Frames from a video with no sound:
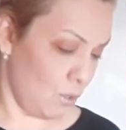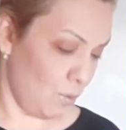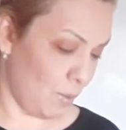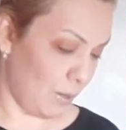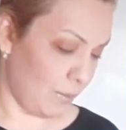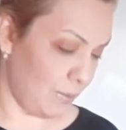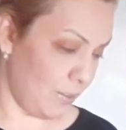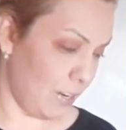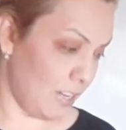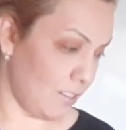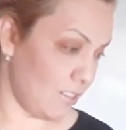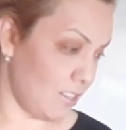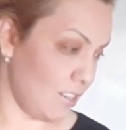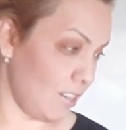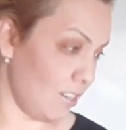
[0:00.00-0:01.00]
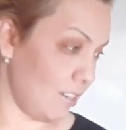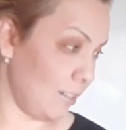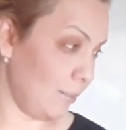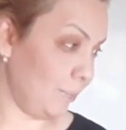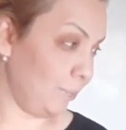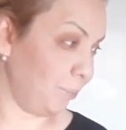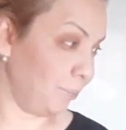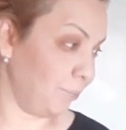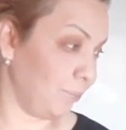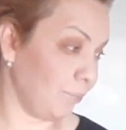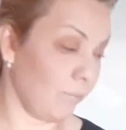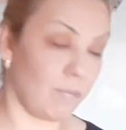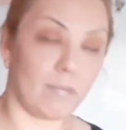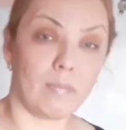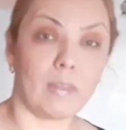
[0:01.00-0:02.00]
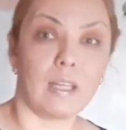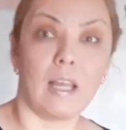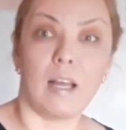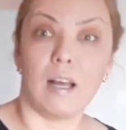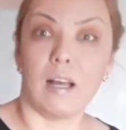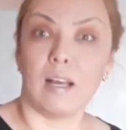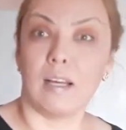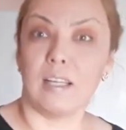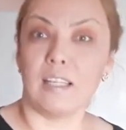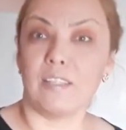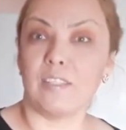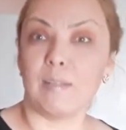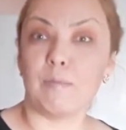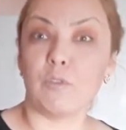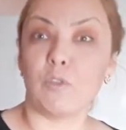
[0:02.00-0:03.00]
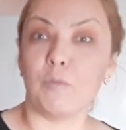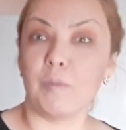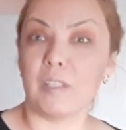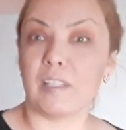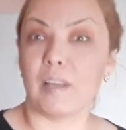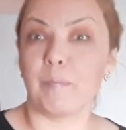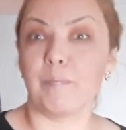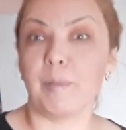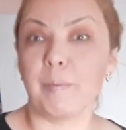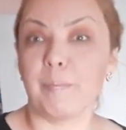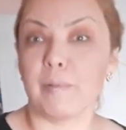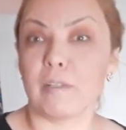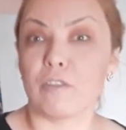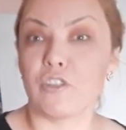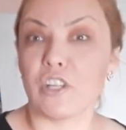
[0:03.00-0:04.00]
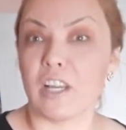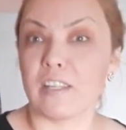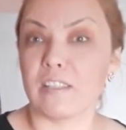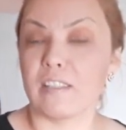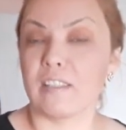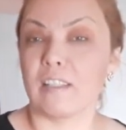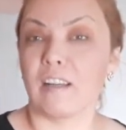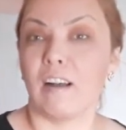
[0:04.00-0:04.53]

my friends, it seems to me some people just